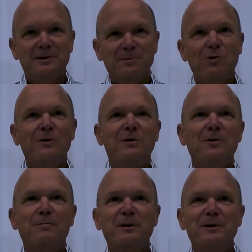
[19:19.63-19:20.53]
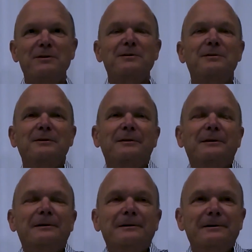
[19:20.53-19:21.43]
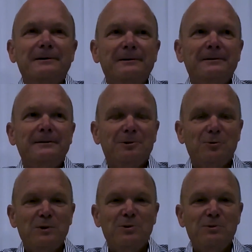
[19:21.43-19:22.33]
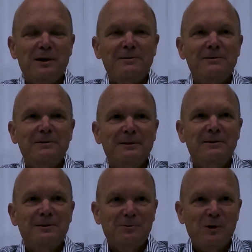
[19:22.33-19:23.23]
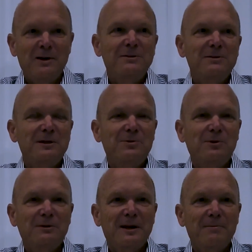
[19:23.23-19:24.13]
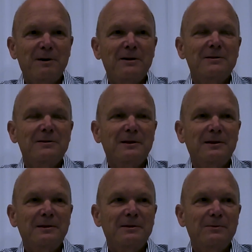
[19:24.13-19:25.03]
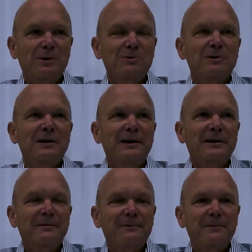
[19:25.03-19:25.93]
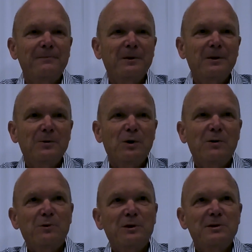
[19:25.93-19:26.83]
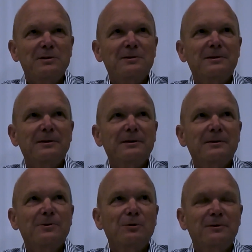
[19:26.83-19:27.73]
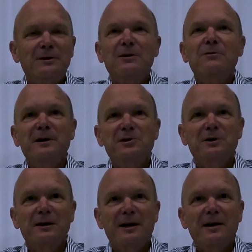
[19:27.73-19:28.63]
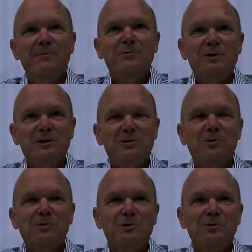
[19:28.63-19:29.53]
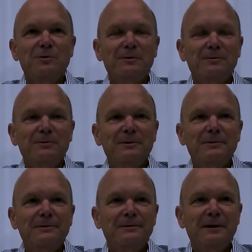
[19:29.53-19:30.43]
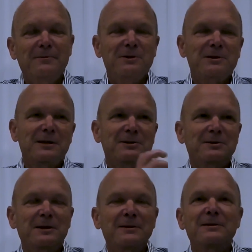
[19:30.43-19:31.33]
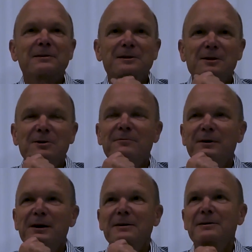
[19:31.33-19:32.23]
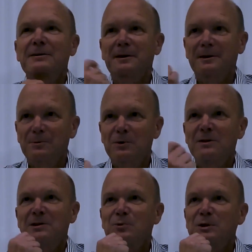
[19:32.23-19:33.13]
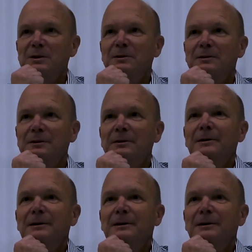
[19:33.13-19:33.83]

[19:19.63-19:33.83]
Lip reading: smaller companies. So we do that at one entity called CampX, and we also have one which is called the Innovation Lab, which is also has a site in Silicon Valley, and one in Sweden,